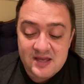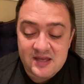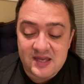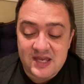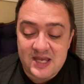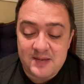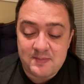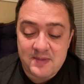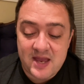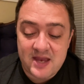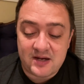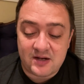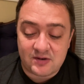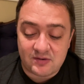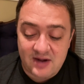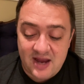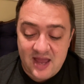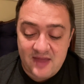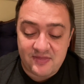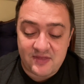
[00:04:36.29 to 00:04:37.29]
he may
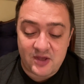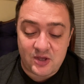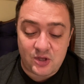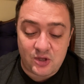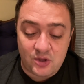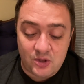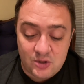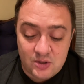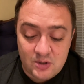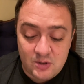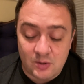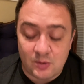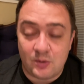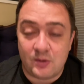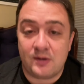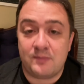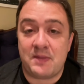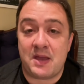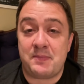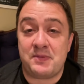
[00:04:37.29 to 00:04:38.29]
grant that you
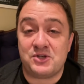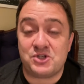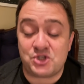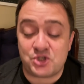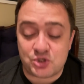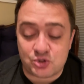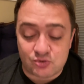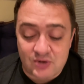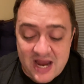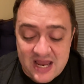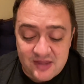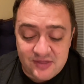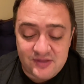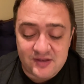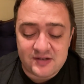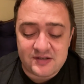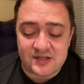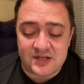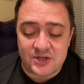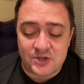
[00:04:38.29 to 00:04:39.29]
may be
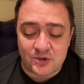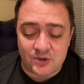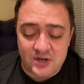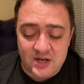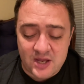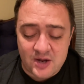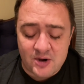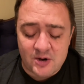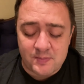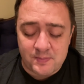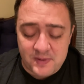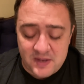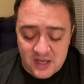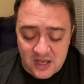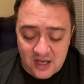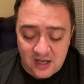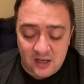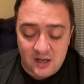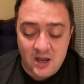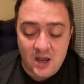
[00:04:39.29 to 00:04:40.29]
strengthened in your inner
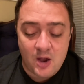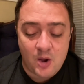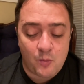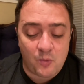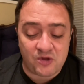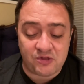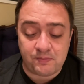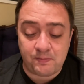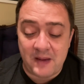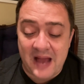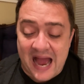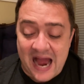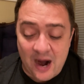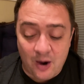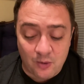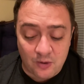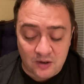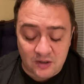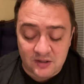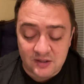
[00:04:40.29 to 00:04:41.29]
being with
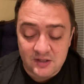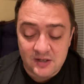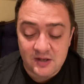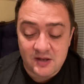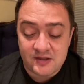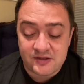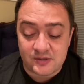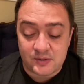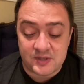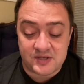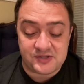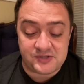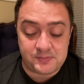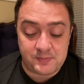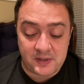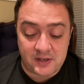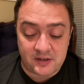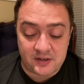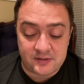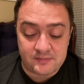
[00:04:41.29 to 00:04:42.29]
power through his
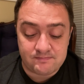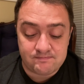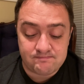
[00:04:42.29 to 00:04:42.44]
Spirit,